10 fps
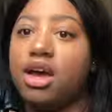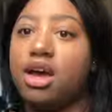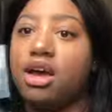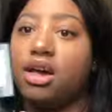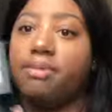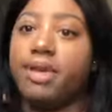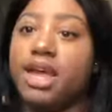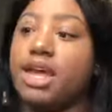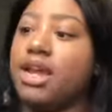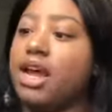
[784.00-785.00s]

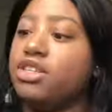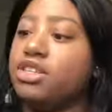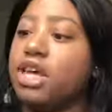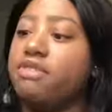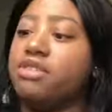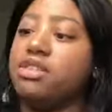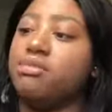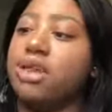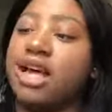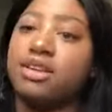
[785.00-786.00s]
and I just have this
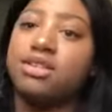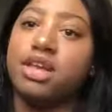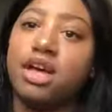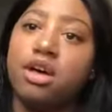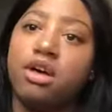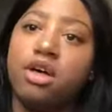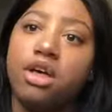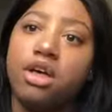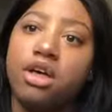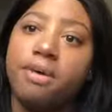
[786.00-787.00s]
black cell,
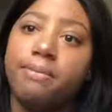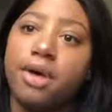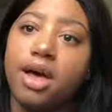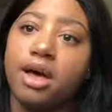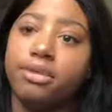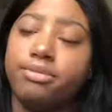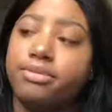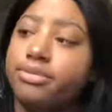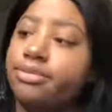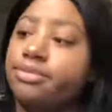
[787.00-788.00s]
and
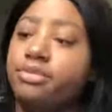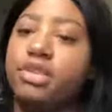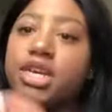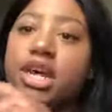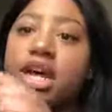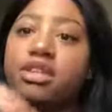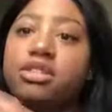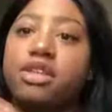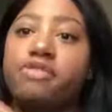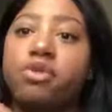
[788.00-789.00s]
it
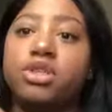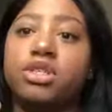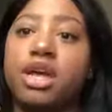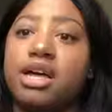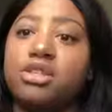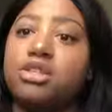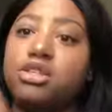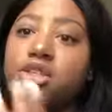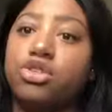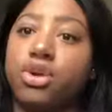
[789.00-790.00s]
has 4
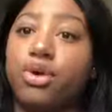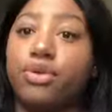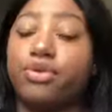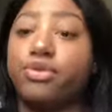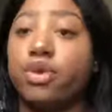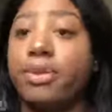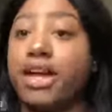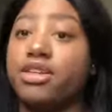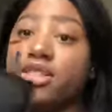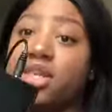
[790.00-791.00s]
slots, so for 4
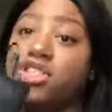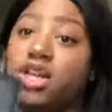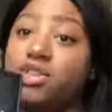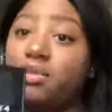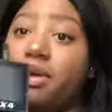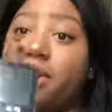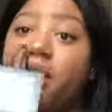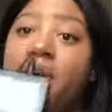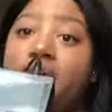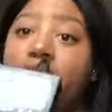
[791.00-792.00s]
batteries, and I change them out
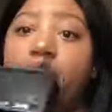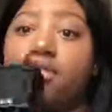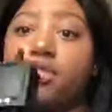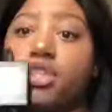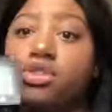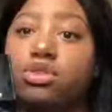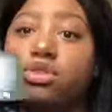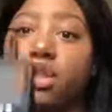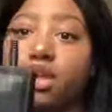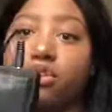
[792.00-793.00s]
every
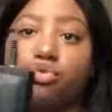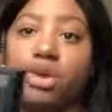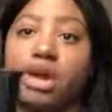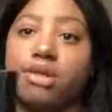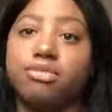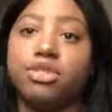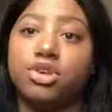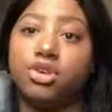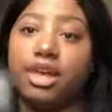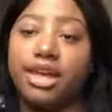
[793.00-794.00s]
like 2 times.
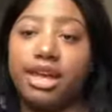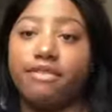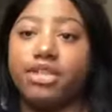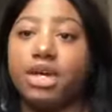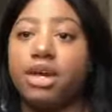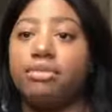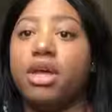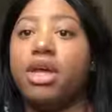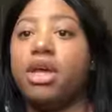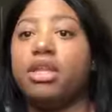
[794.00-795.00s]
So like every time
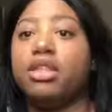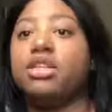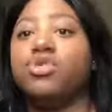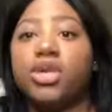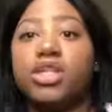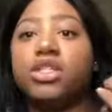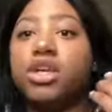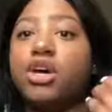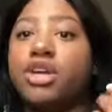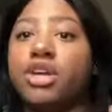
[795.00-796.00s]
this one gets
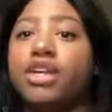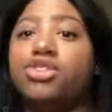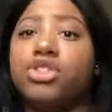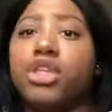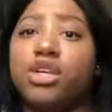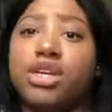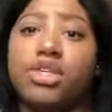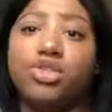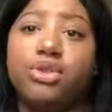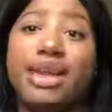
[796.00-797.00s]
low, and I usually go
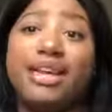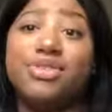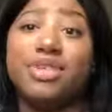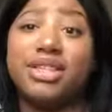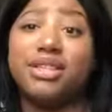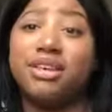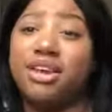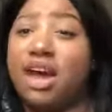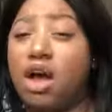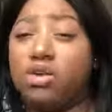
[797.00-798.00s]
like 2 days
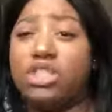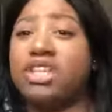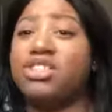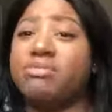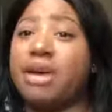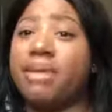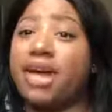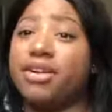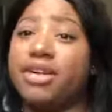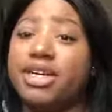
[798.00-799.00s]
without changing my
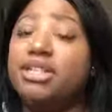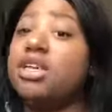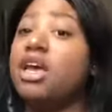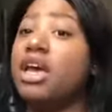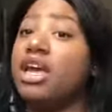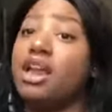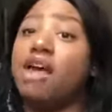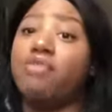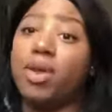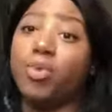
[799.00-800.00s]
batteries, and
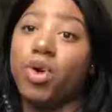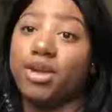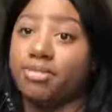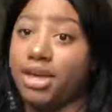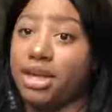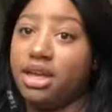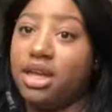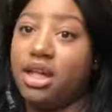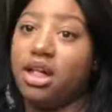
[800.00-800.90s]
I vape quite a bit.